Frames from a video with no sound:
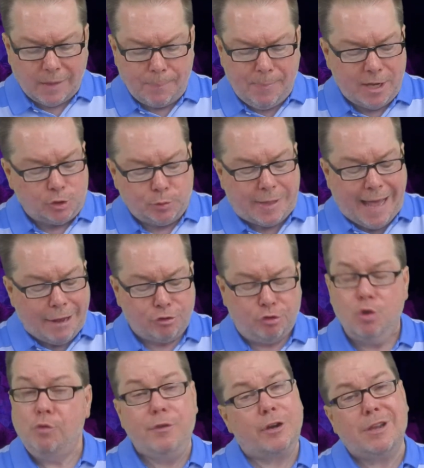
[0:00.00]
Because without
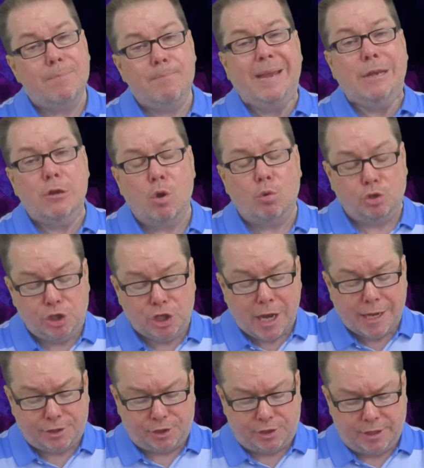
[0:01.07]
truth, there could be no
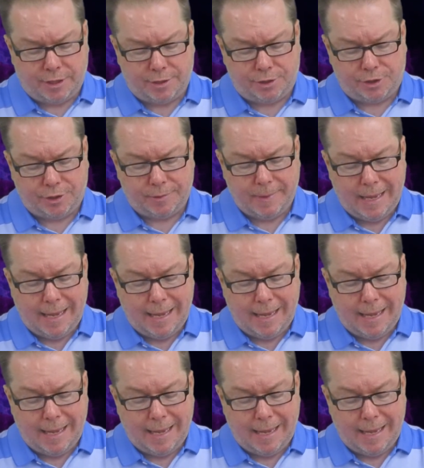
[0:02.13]
justice.